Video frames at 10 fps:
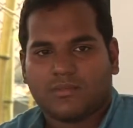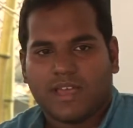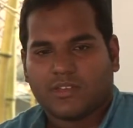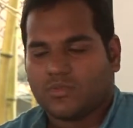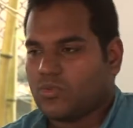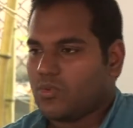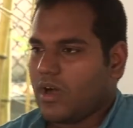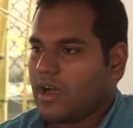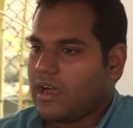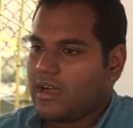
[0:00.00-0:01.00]
where you
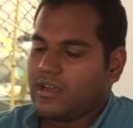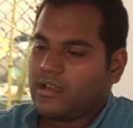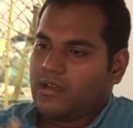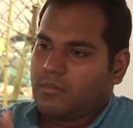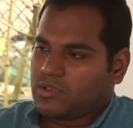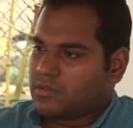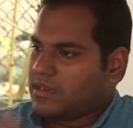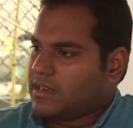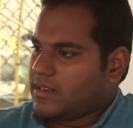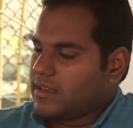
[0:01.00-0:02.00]
are
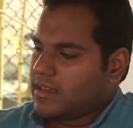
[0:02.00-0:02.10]
possibly